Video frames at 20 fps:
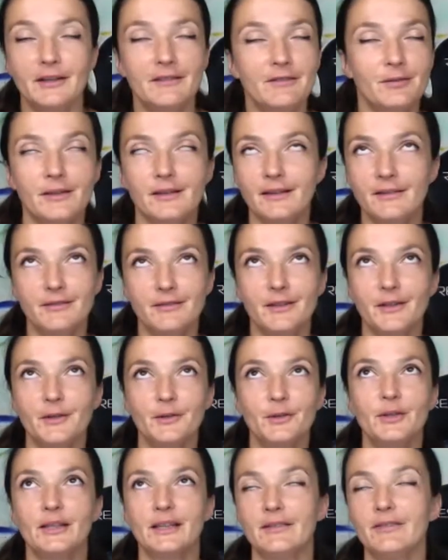wherever you
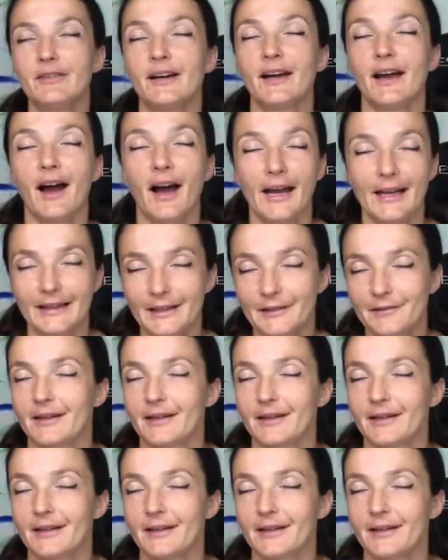live, I highly